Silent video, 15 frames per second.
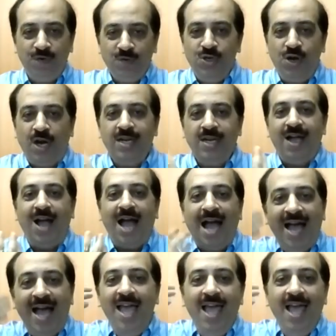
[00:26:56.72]
So it was not
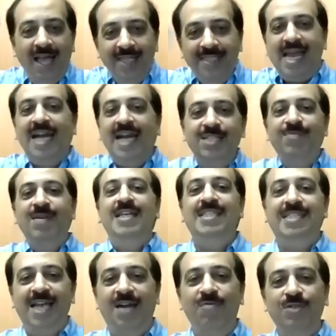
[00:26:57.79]
Zydus
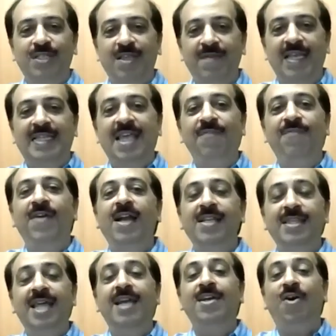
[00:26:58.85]
Wellness that was giving. They
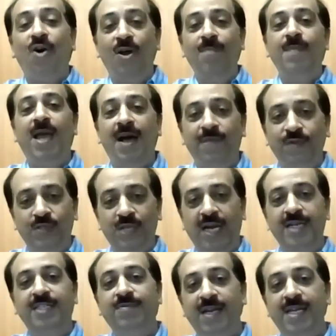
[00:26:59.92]
felt that on behalf of
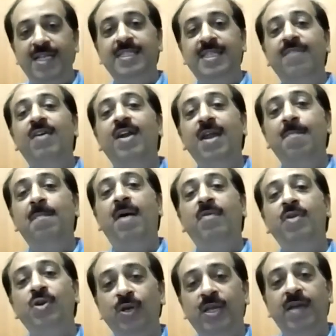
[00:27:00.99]
Zydus Wellness, they were
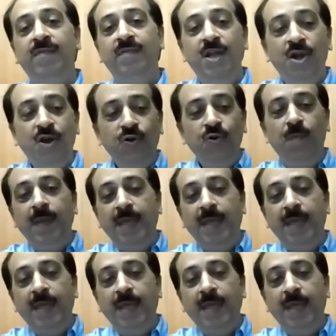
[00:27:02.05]
empowered to give to